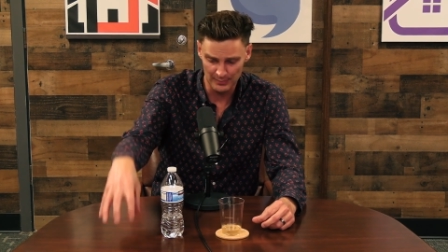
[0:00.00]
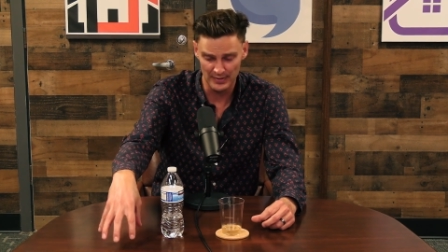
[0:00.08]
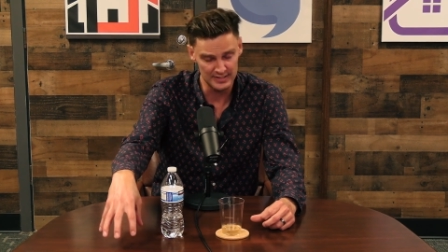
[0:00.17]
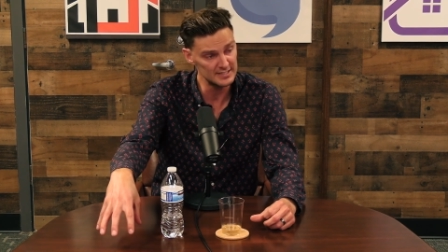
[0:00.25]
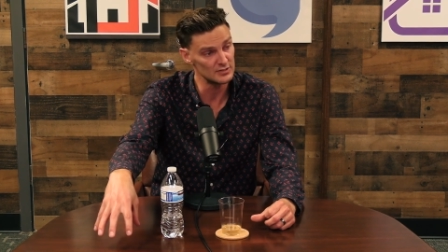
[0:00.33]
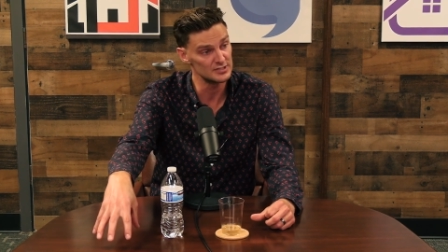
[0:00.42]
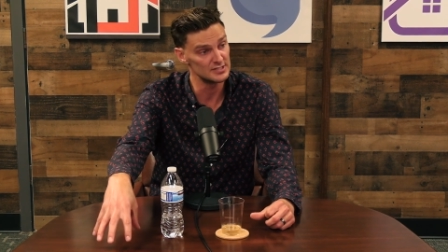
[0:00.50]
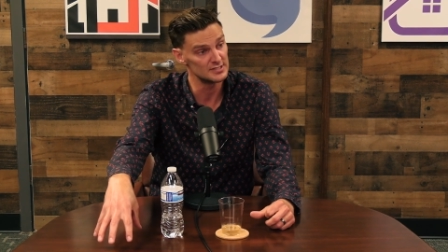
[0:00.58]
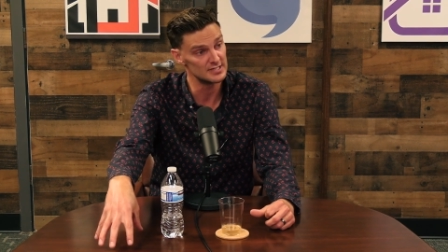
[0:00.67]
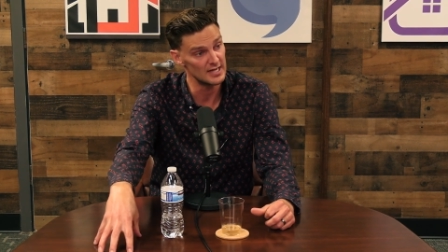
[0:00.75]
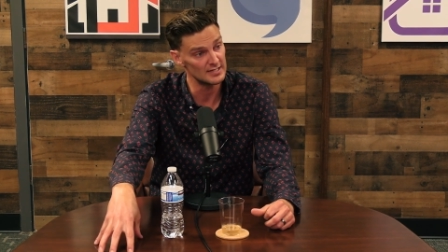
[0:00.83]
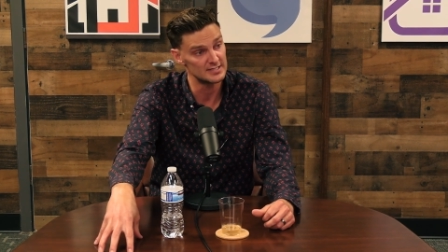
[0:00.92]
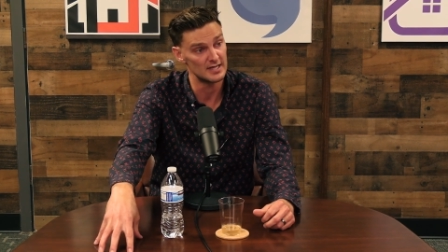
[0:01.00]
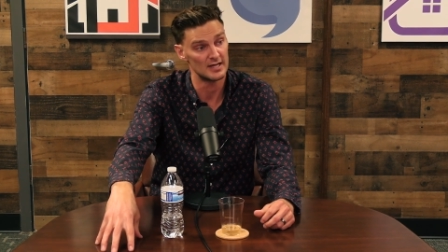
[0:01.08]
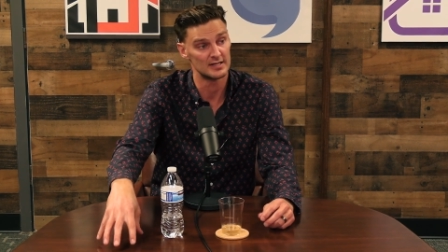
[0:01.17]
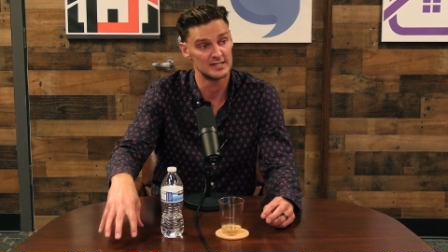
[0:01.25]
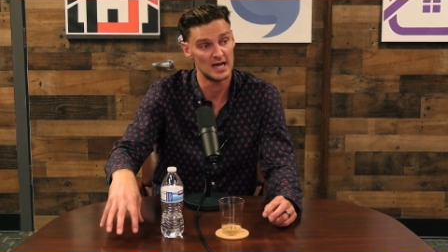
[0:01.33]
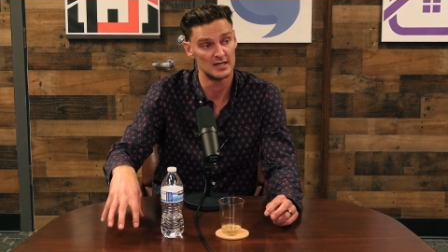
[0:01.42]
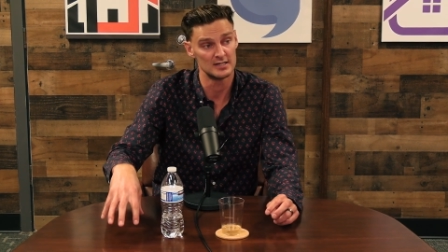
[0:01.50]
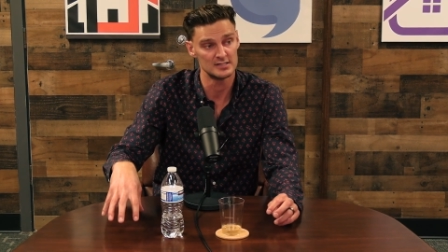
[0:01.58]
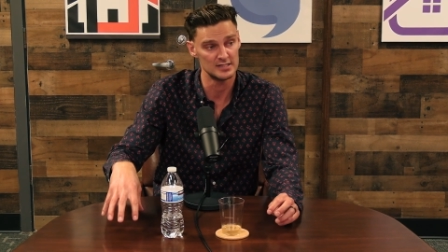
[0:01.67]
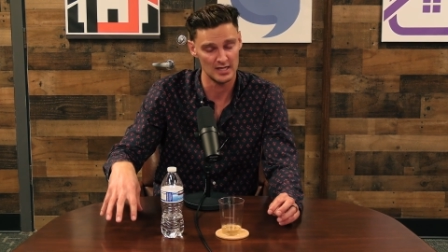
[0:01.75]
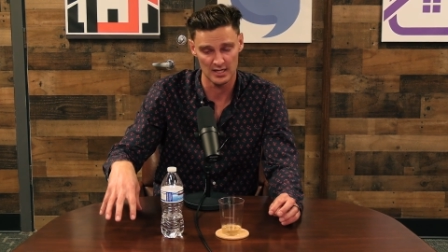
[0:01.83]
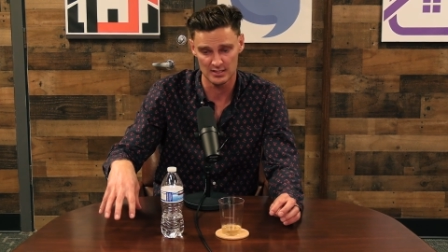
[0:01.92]
but deals in D D
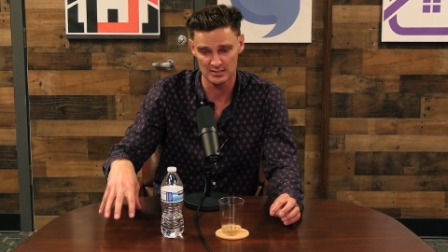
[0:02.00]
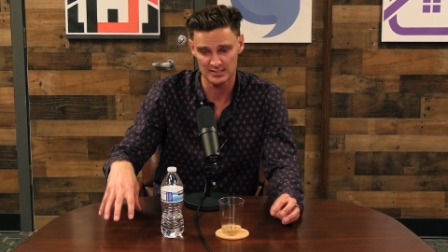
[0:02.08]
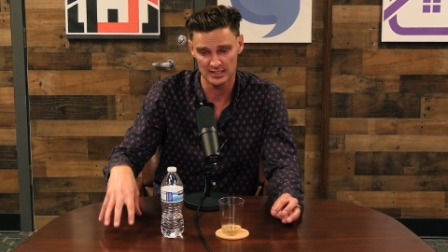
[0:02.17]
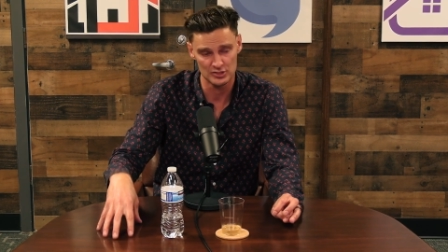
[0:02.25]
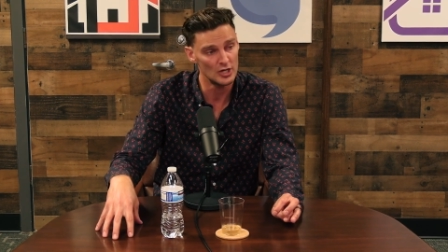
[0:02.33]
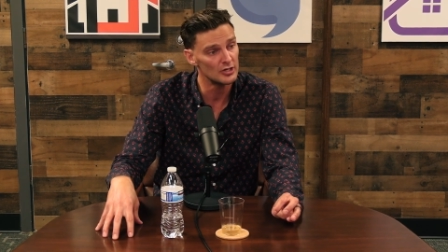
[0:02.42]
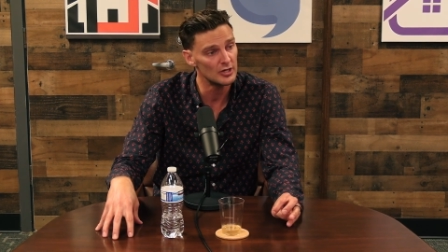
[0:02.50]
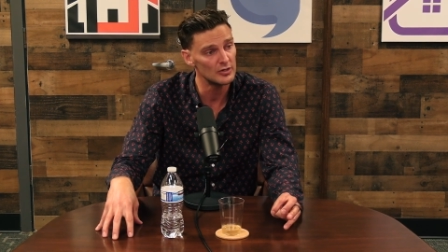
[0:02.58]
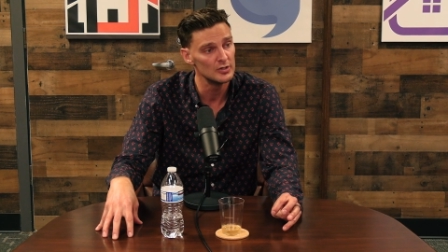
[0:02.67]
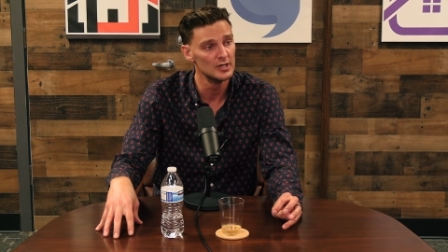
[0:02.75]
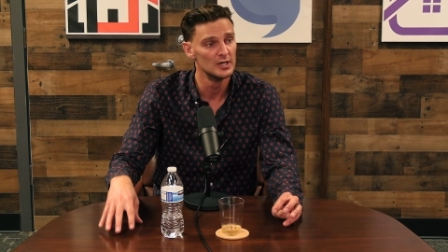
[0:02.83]
Dallas and San Antonio.